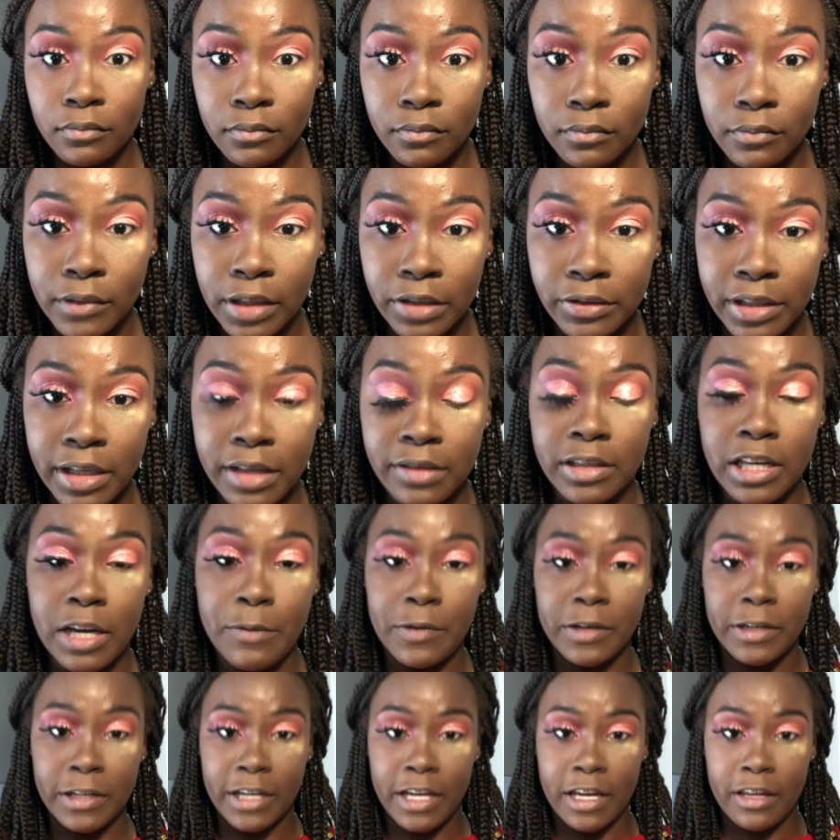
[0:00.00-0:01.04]
Y'all see it's coming
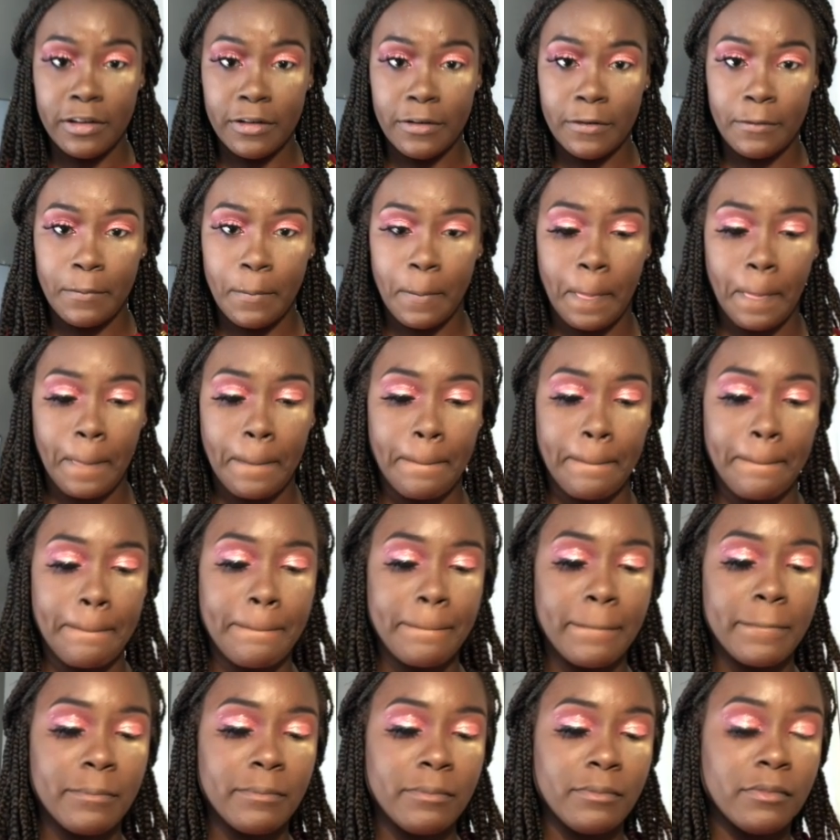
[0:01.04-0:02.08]
together?
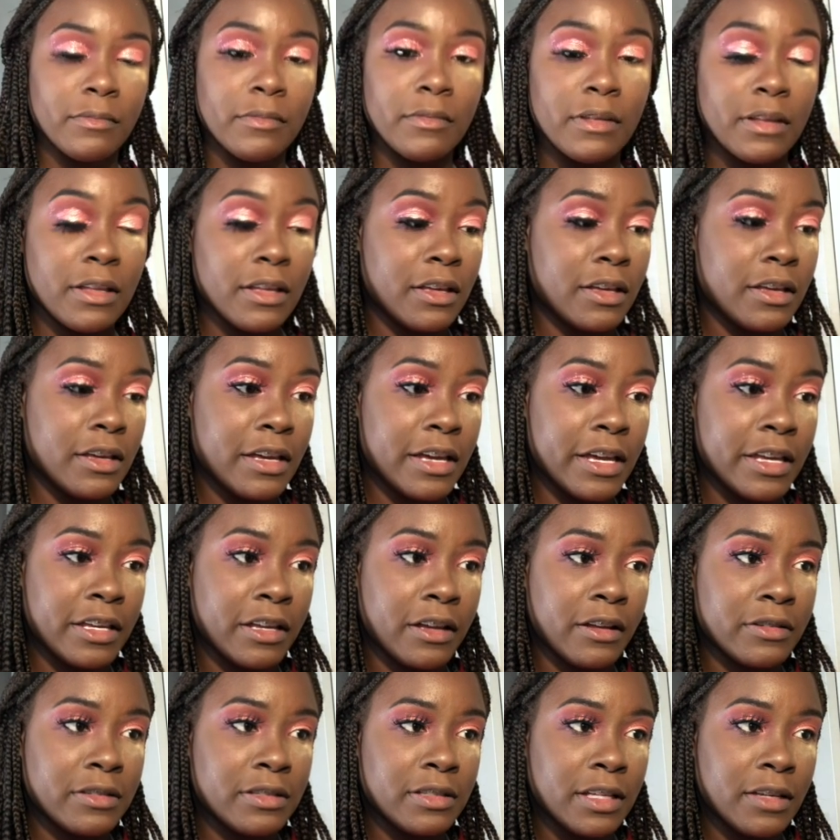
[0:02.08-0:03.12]
And
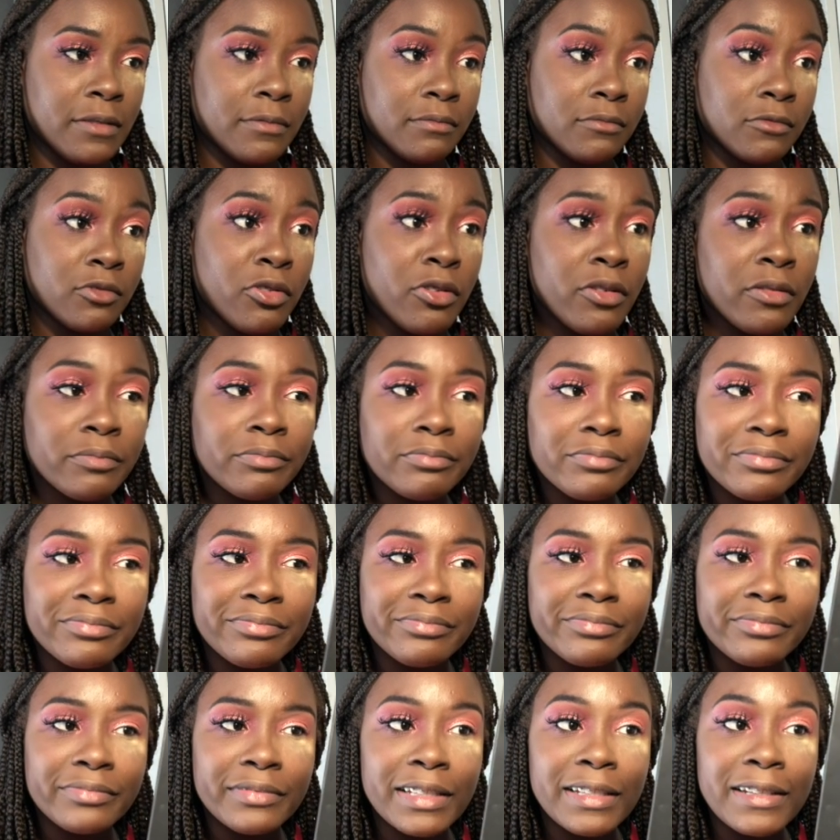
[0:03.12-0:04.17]
y'all see, oh,
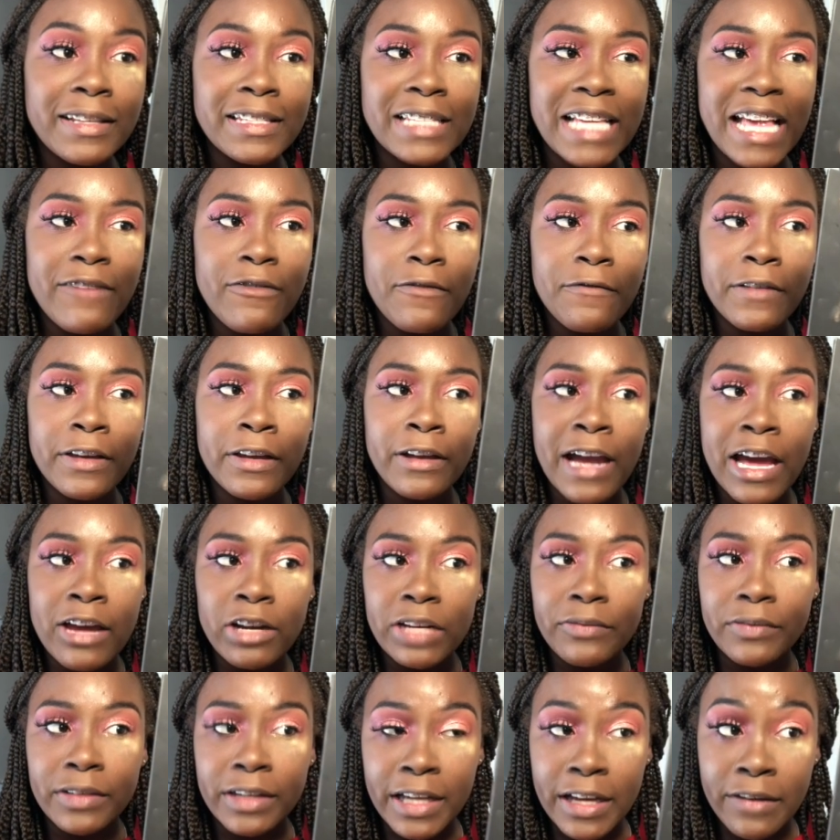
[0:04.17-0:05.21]
that's not even fair. I don't
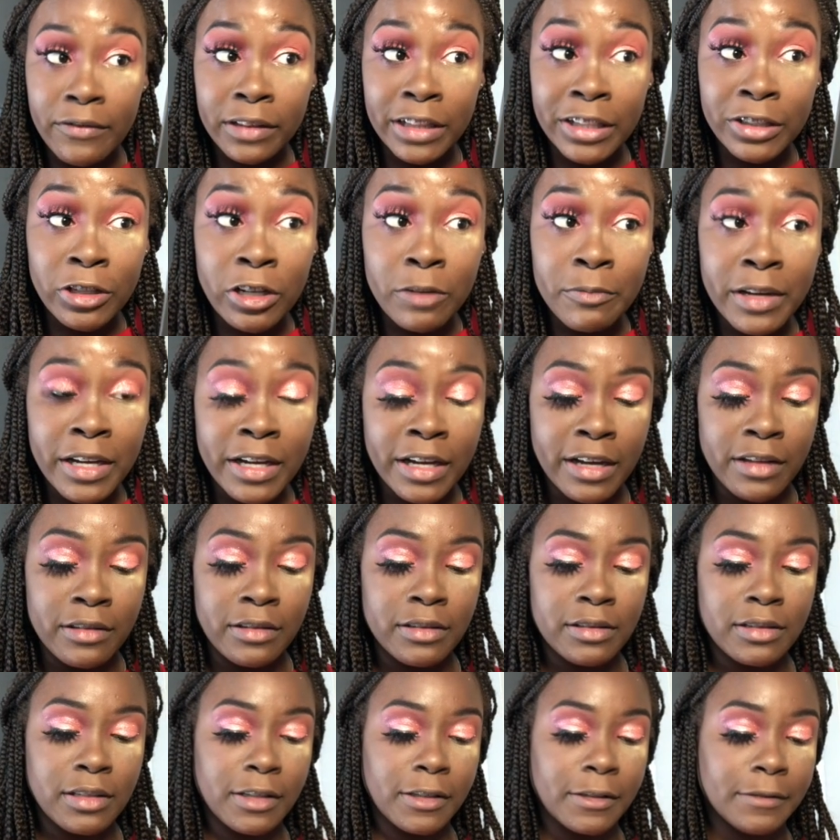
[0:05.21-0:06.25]
even have glitter on my eye
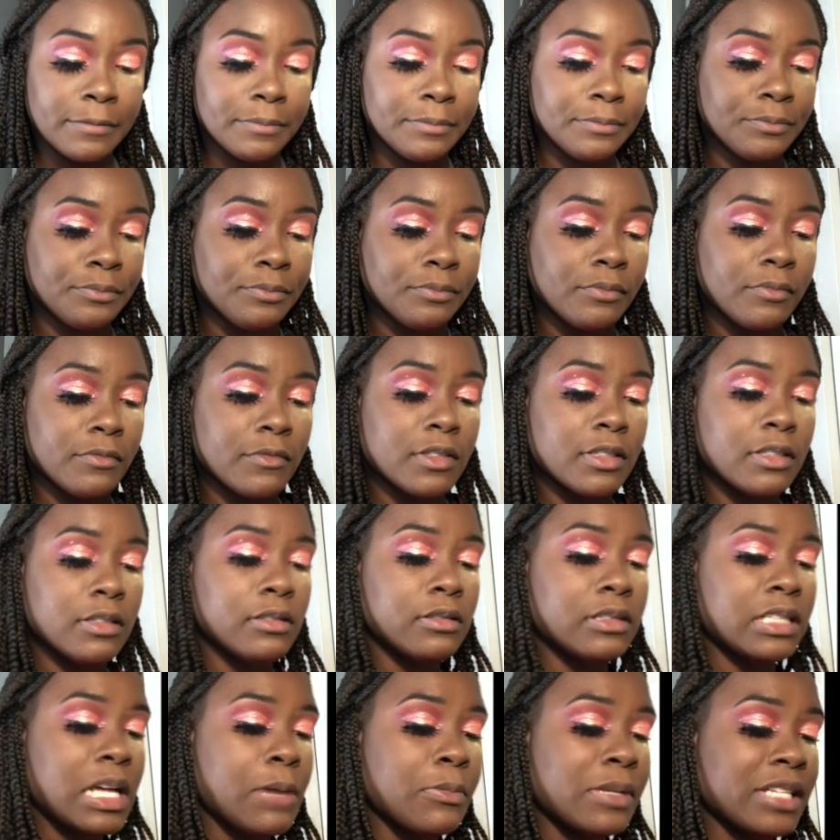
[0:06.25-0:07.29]
this time.
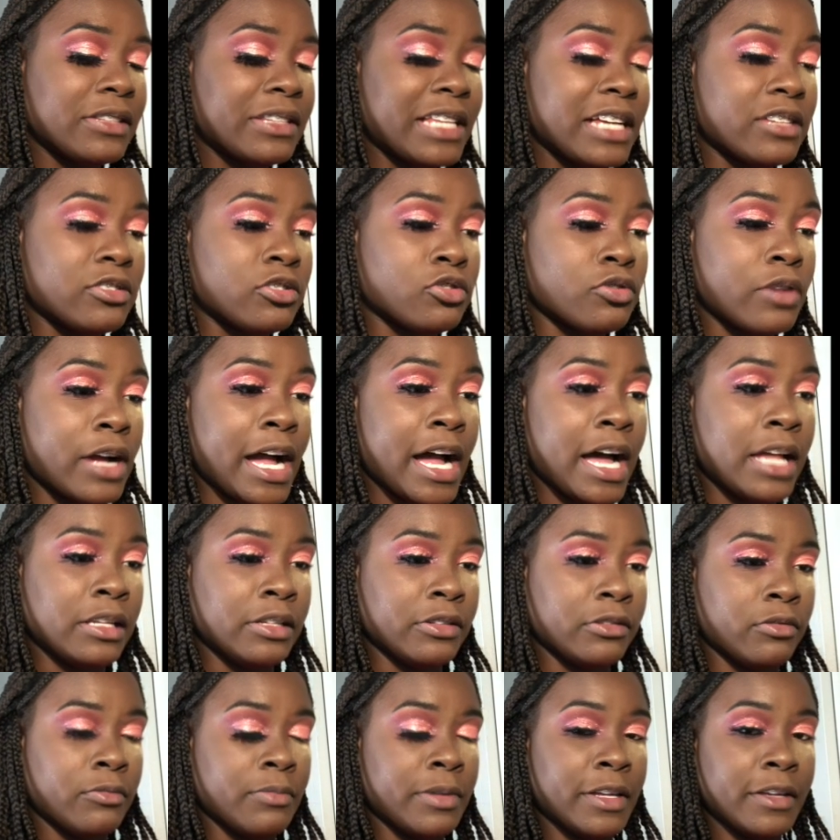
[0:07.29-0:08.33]
So I'm gonna let that dry a
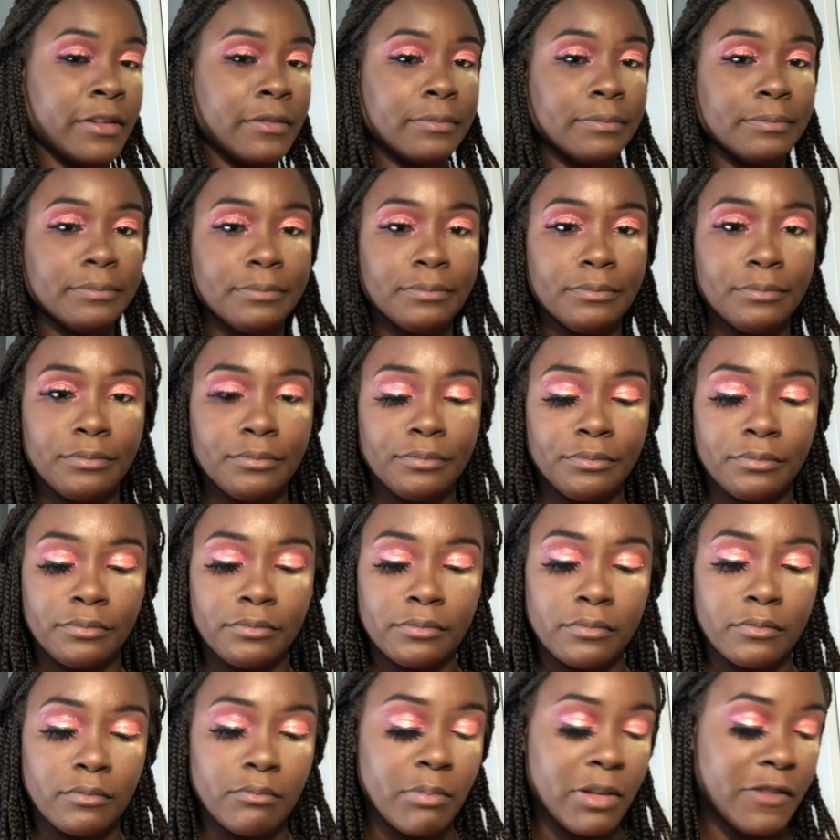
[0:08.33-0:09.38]
little bit
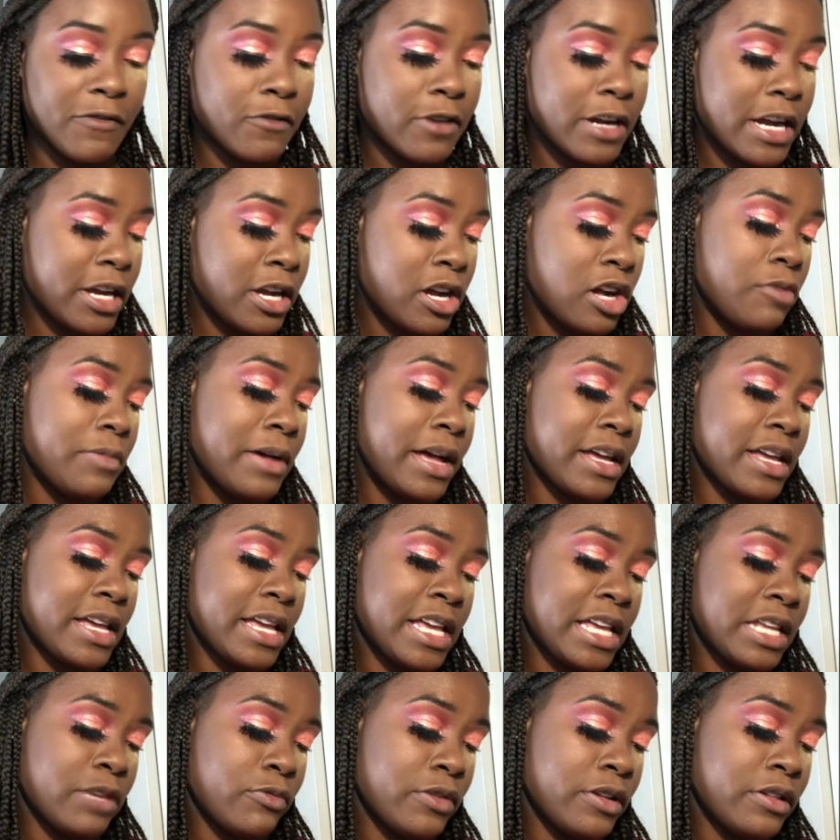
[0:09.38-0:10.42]
before I go back
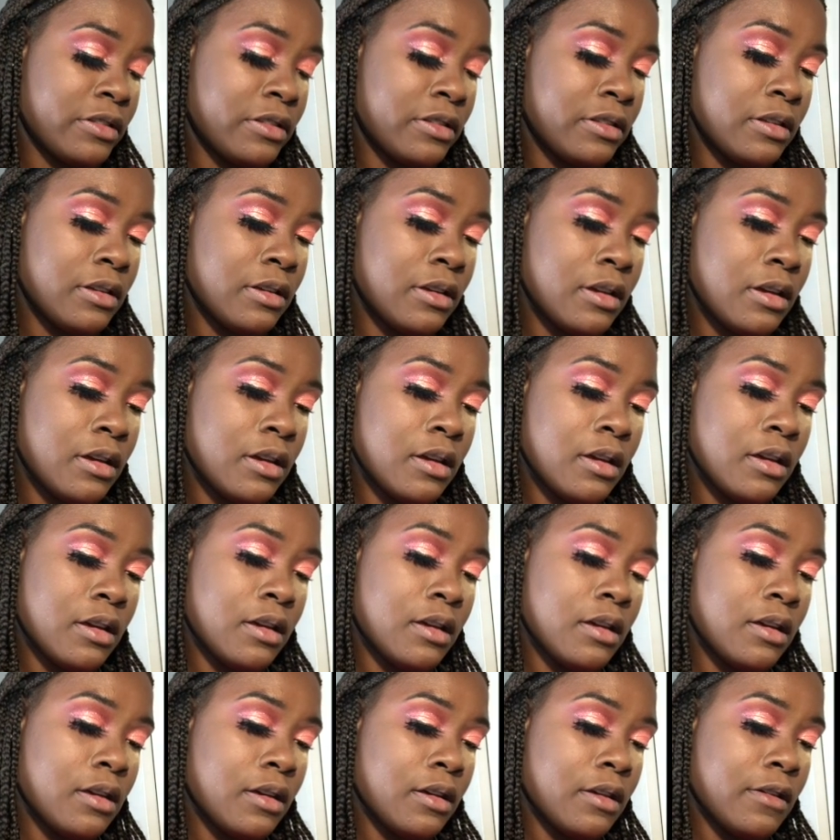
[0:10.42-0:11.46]
in with
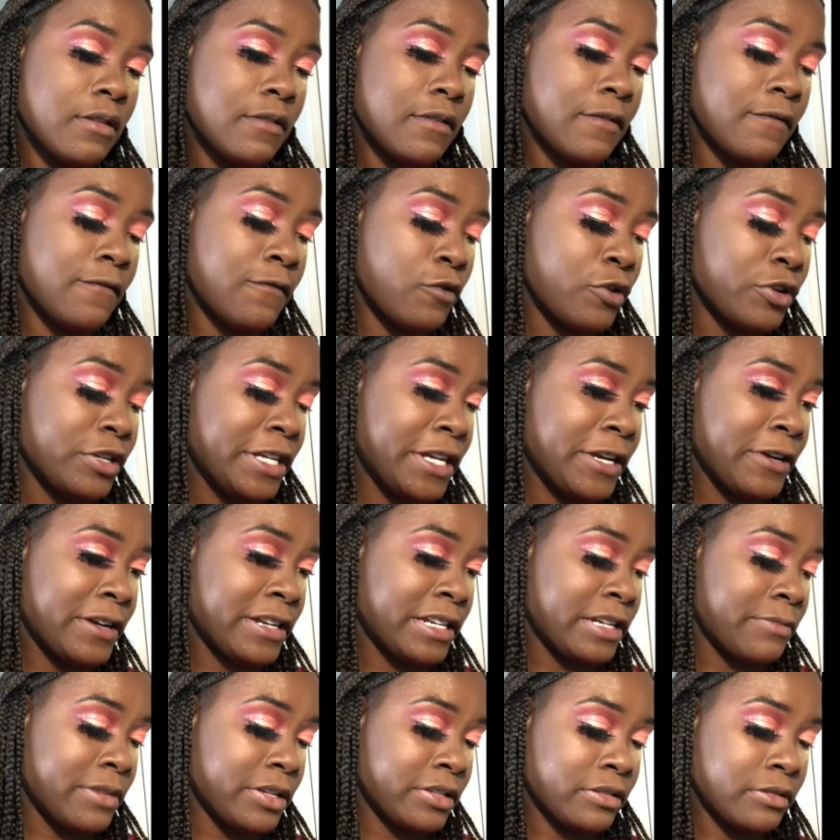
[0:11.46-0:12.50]
voir dire
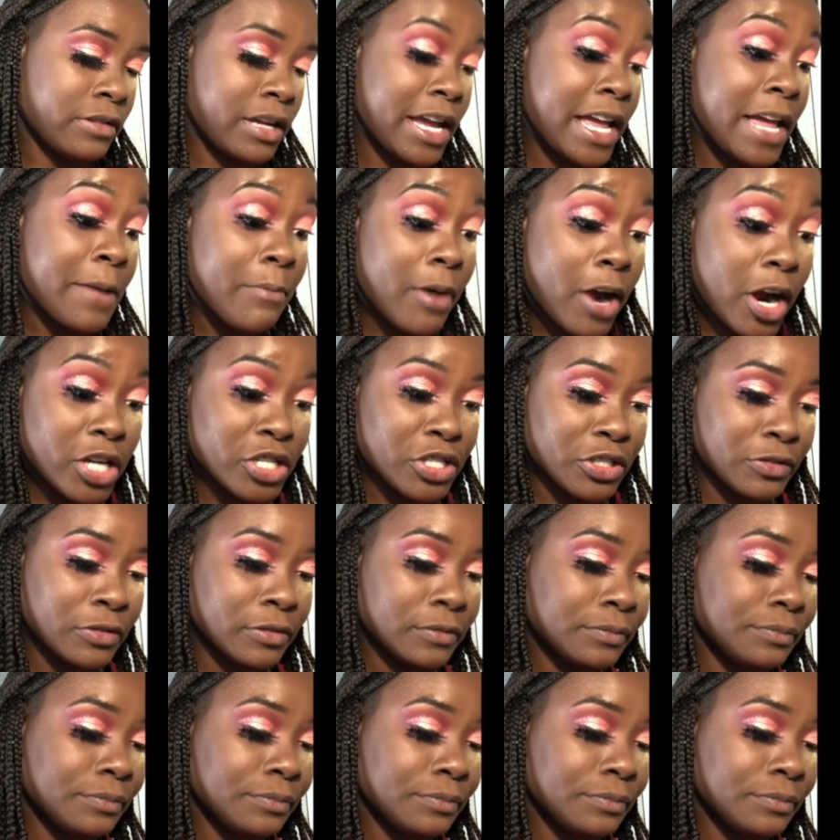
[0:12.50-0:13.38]
and partial.